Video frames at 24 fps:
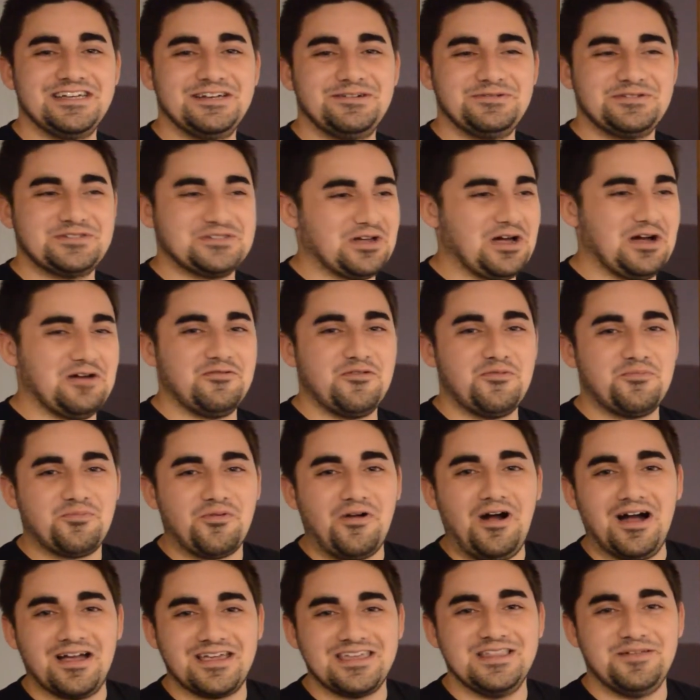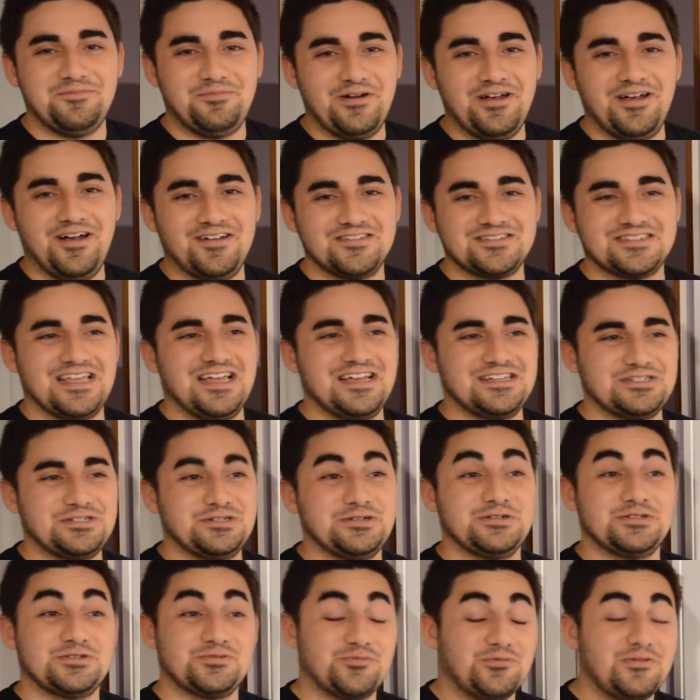We saw it with Brock in the playoffs last
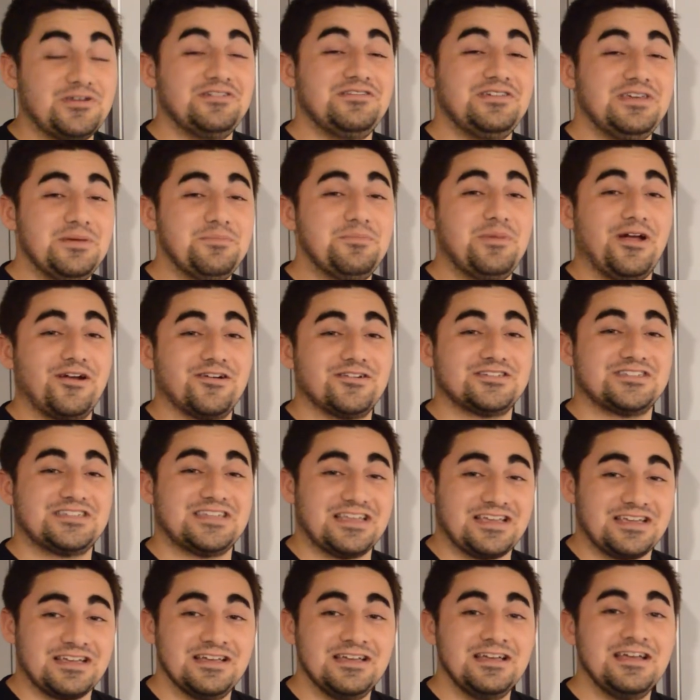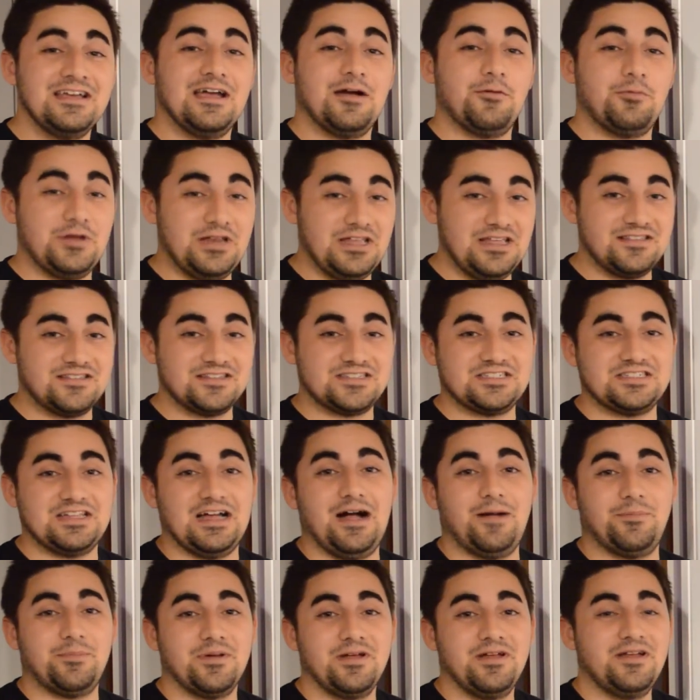year. It's really embarrassing, and we need to
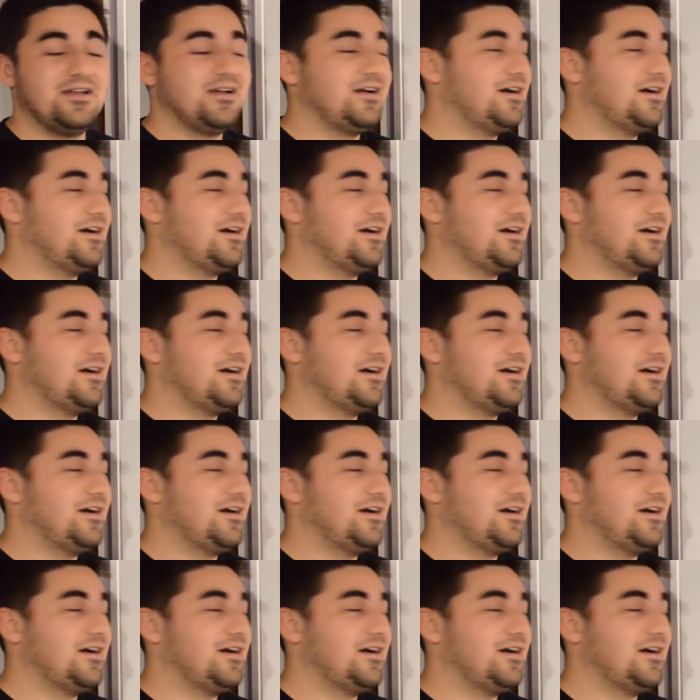stop.